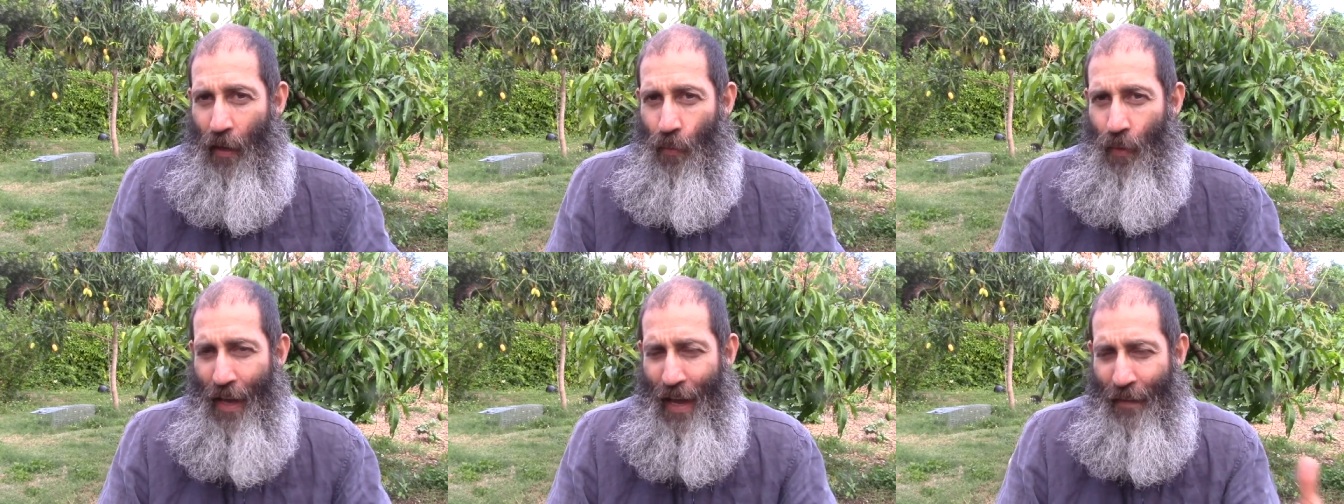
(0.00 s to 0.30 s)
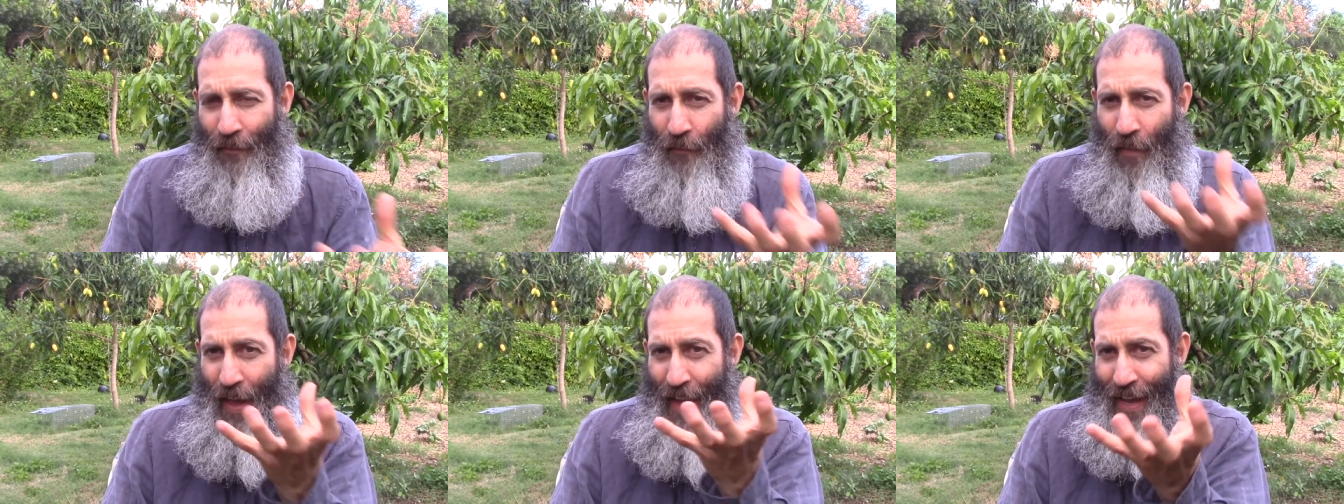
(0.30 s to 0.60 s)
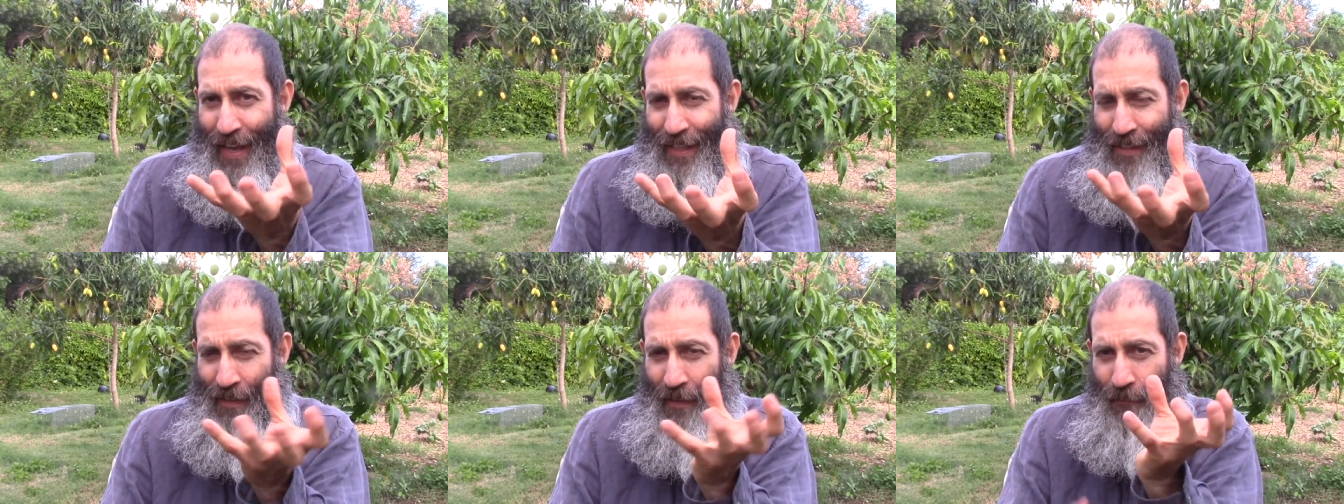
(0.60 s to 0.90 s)
We have
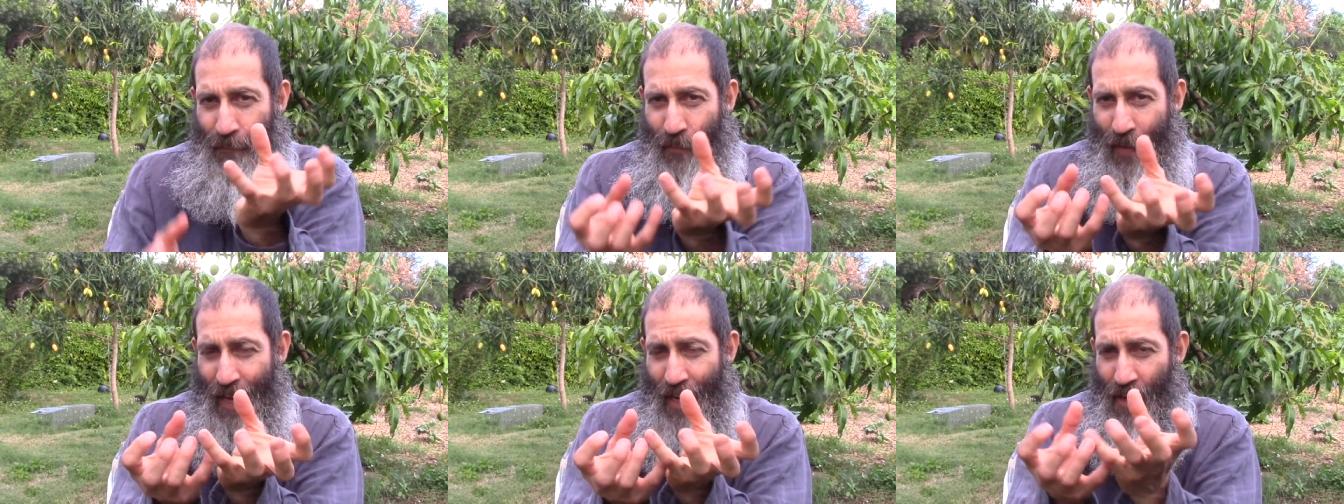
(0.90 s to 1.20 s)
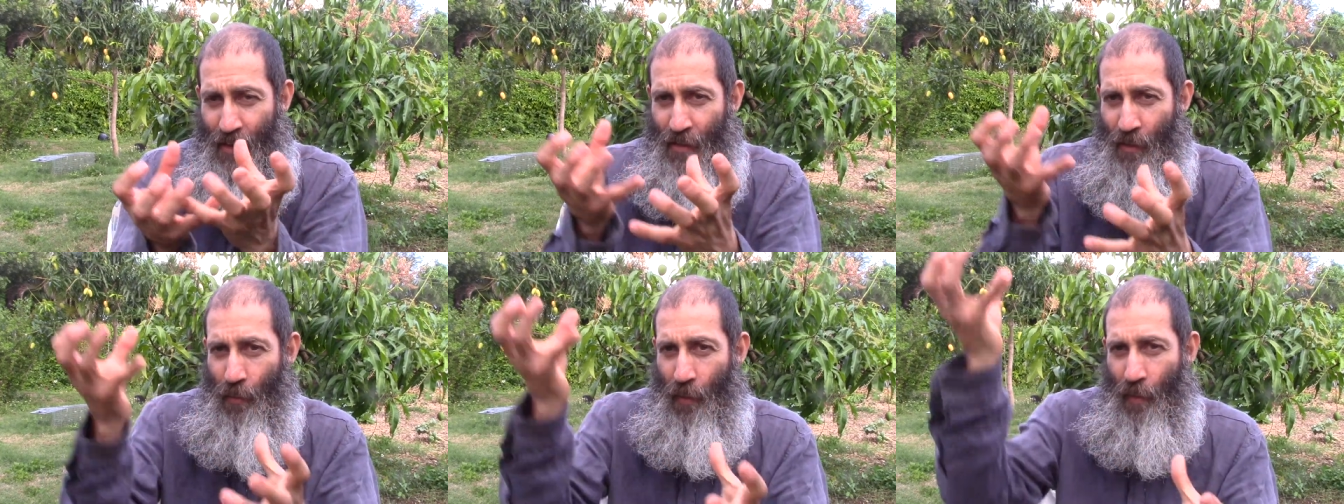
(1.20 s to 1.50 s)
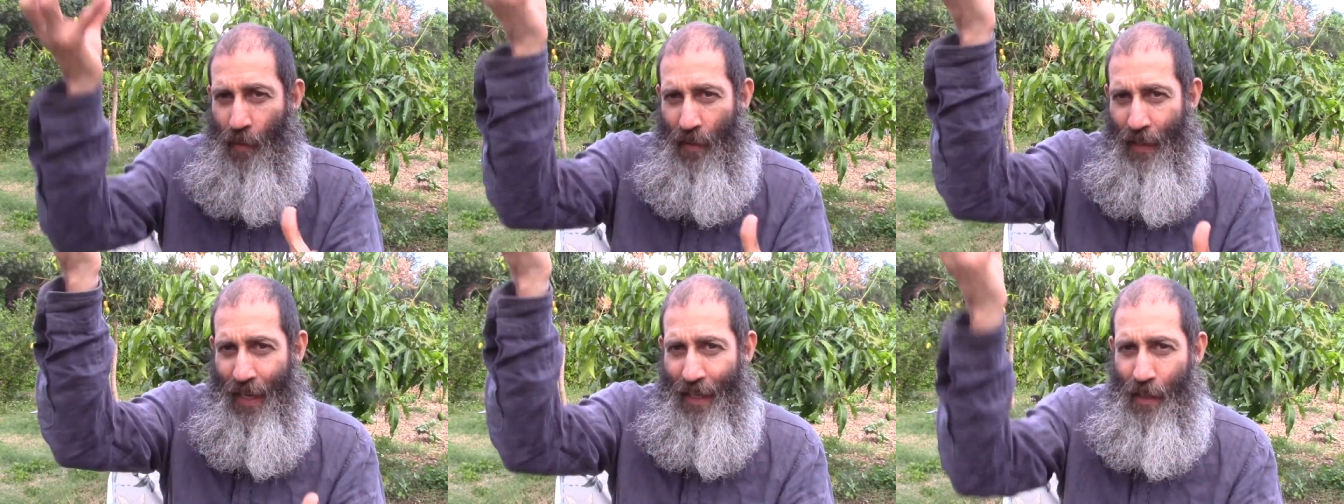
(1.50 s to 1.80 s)
hands and fingers and we
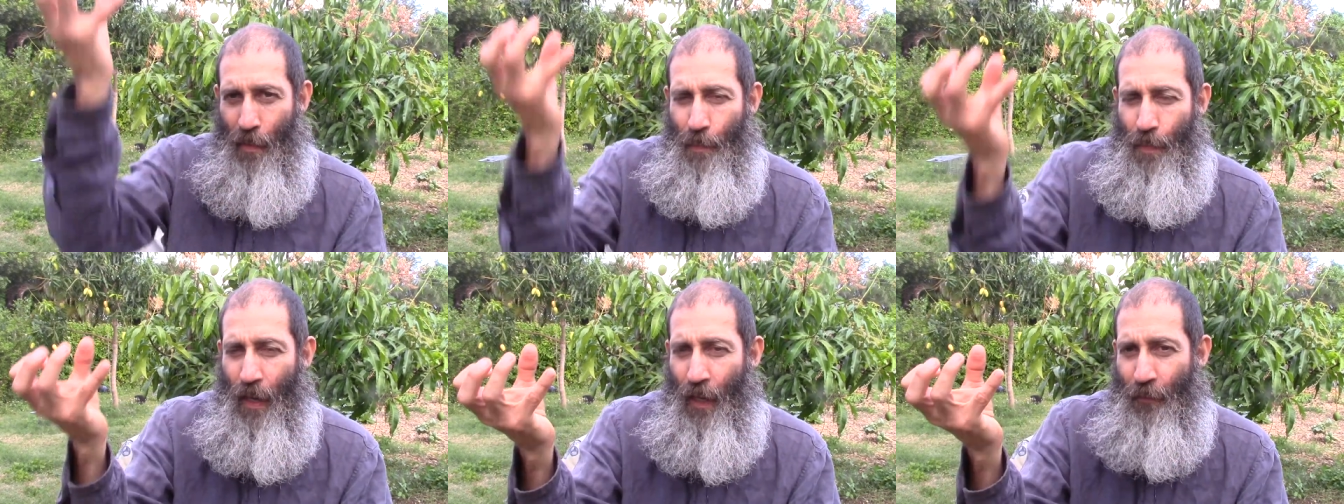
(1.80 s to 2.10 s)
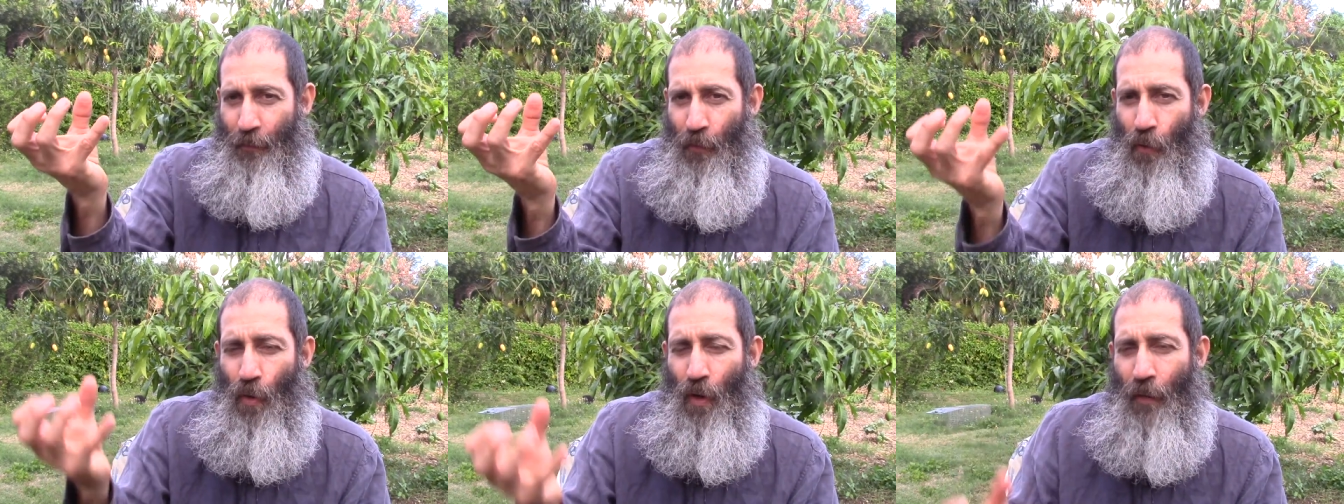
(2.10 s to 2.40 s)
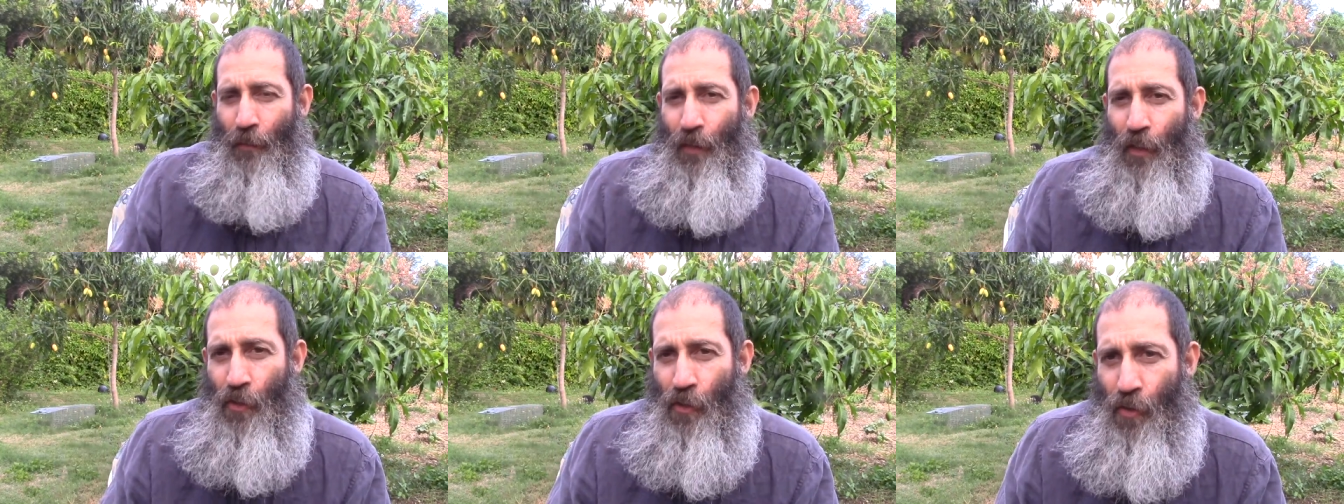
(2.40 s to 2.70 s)
were designed to pick fruit
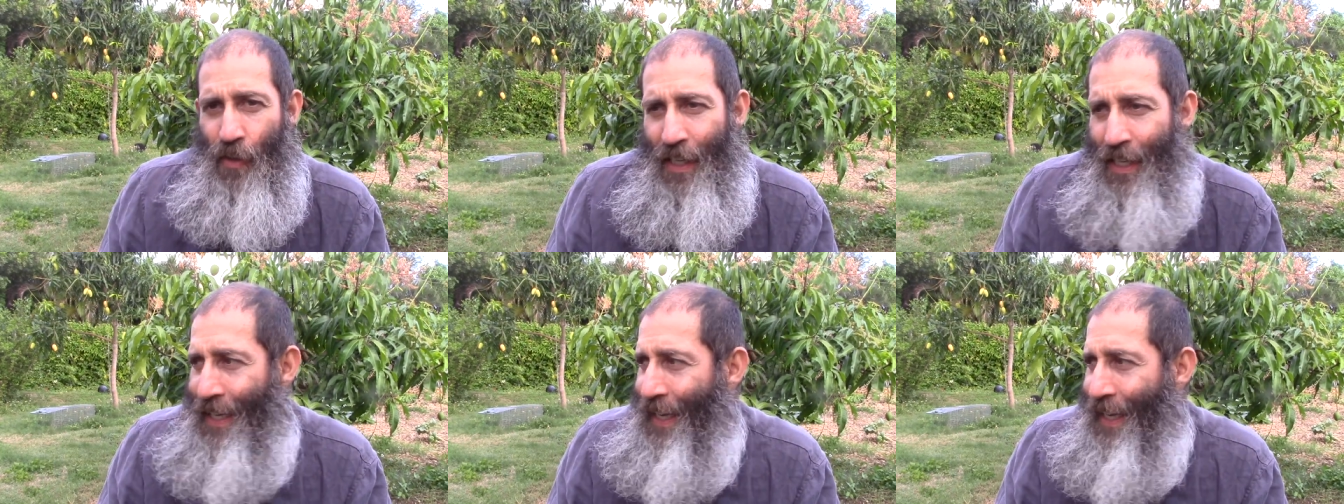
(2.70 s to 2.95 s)
off a tree,